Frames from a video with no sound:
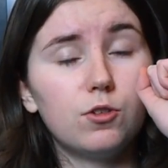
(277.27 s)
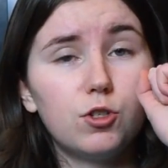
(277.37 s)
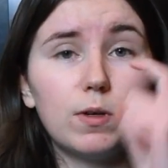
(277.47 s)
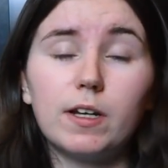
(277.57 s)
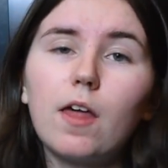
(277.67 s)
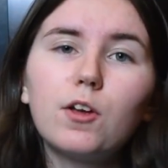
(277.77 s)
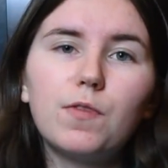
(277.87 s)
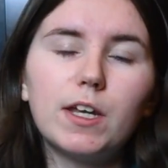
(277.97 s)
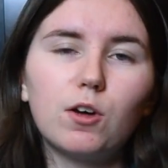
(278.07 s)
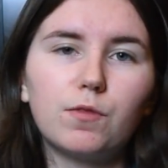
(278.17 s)
do another
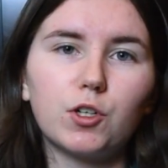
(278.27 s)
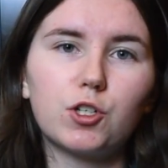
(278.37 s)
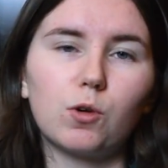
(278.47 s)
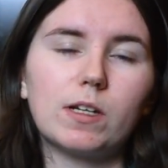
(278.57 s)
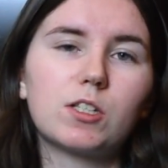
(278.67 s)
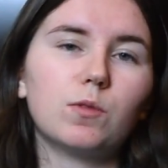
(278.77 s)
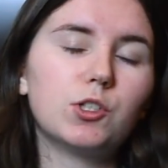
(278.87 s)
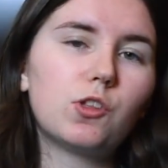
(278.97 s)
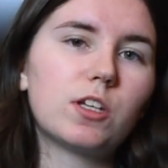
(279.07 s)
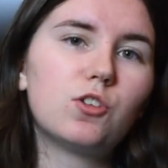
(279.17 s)
video of your choice. So we'll
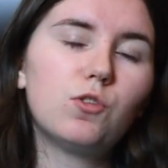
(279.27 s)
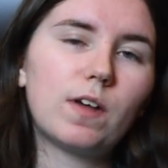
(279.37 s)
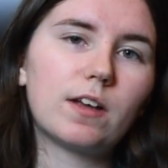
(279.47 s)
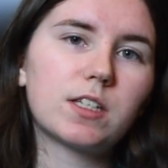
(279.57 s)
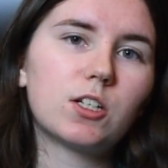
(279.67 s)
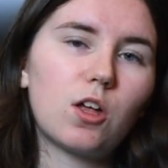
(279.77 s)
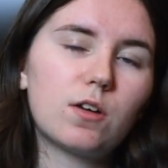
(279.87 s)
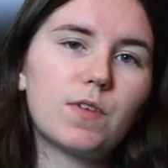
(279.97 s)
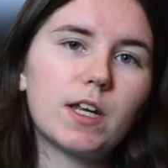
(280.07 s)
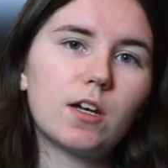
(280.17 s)
do the
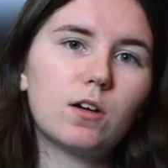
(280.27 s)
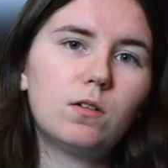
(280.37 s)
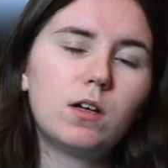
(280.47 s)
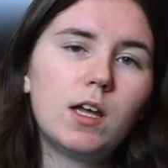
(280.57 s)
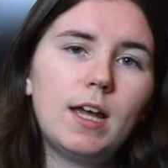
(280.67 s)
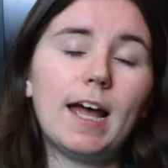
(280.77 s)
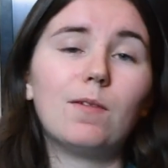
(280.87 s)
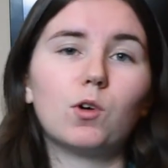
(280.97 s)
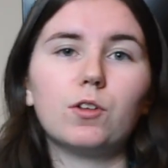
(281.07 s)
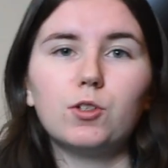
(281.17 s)
$2,000 video,
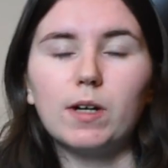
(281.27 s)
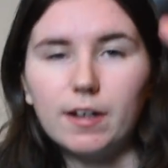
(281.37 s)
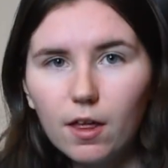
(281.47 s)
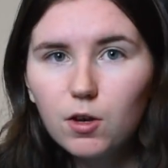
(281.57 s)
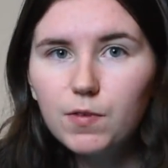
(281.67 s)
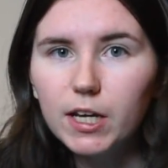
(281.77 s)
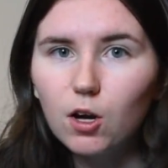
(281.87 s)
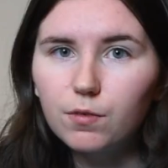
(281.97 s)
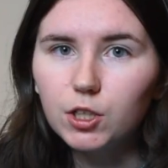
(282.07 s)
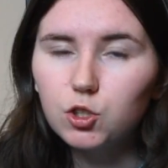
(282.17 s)
and we'll do another video
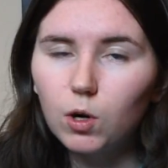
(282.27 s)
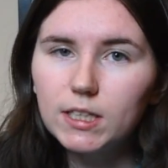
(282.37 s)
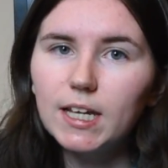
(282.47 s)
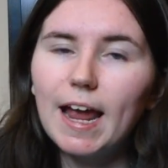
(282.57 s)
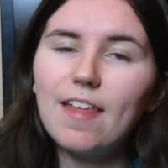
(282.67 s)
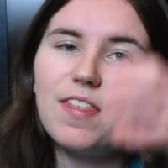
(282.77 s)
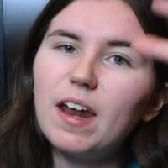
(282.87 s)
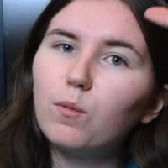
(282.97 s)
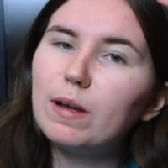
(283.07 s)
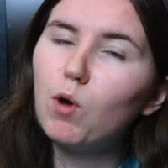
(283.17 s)
of your choice, and
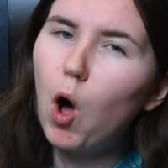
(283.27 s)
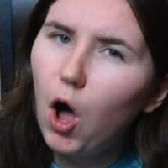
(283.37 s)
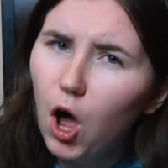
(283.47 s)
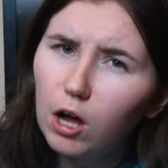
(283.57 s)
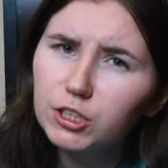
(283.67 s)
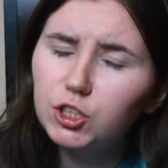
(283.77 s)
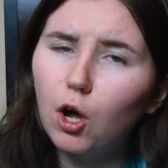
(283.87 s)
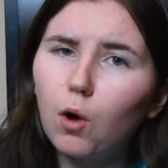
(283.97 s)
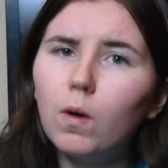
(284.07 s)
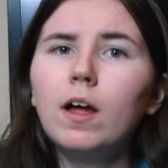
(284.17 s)
then we will
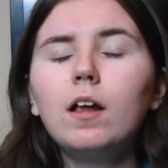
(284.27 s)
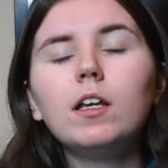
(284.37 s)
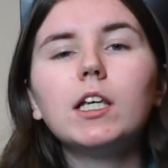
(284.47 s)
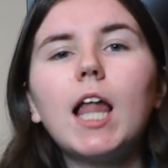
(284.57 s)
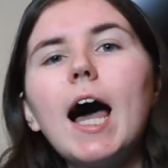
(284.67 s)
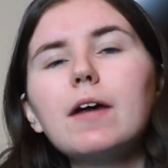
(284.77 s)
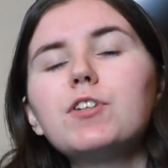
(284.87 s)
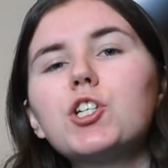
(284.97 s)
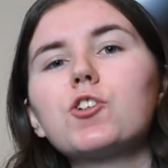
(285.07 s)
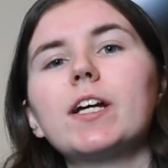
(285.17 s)
also live
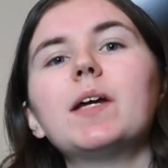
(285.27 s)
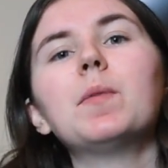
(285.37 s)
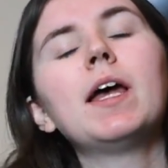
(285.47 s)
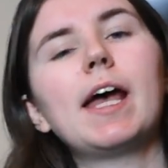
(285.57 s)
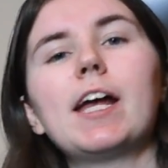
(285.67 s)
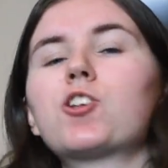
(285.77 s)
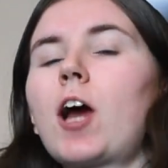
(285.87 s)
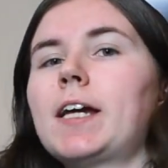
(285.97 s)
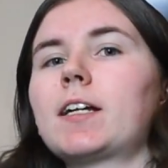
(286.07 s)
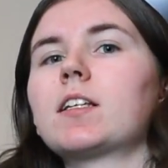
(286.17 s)
stream a
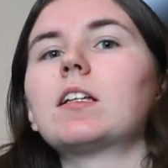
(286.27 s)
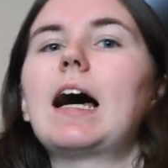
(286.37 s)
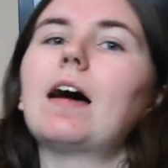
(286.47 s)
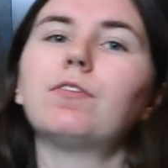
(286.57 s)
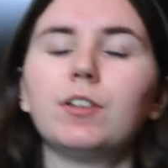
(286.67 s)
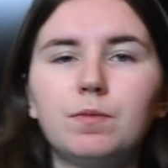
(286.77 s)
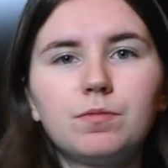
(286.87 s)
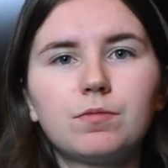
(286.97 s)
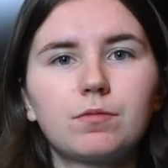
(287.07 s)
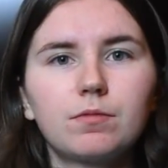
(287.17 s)
Try Not to Laugh.
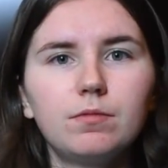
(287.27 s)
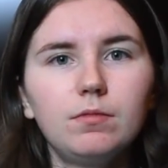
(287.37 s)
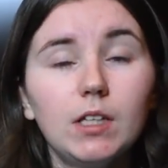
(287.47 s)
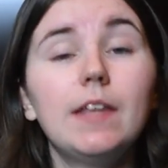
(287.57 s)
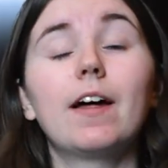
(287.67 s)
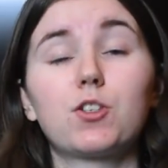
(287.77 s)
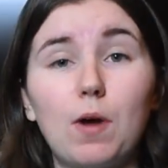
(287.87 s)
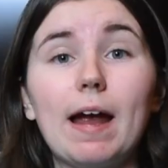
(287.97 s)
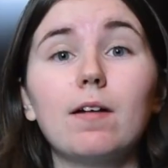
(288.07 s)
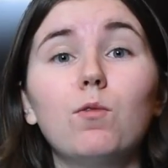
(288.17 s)
That's
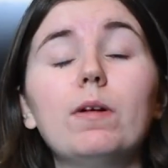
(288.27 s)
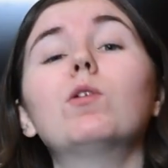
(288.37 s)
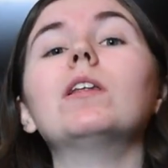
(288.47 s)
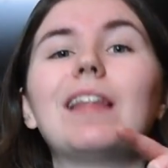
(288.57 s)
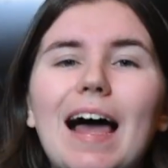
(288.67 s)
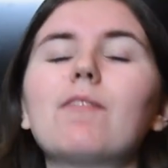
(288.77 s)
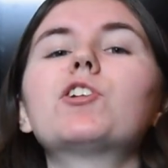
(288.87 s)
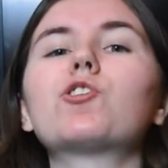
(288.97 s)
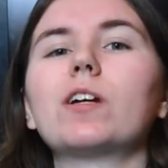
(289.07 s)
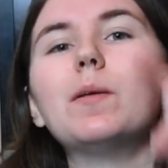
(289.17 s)
right, we will live
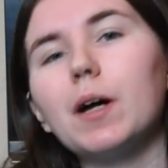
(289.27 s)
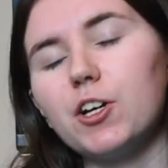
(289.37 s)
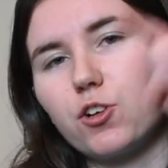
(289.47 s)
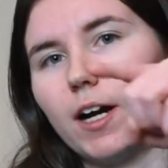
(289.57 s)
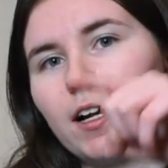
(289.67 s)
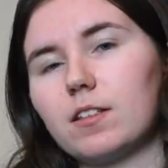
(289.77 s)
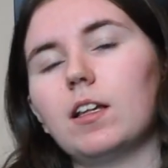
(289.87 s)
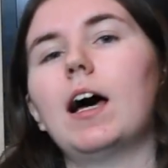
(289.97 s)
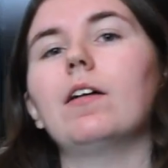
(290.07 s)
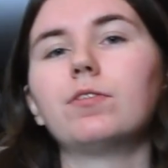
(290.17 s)
stream a Try Not to
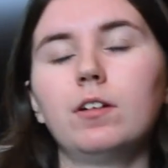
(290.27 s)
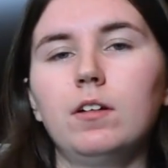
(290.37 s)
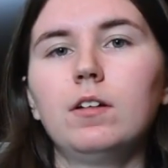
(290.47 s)
Laugh.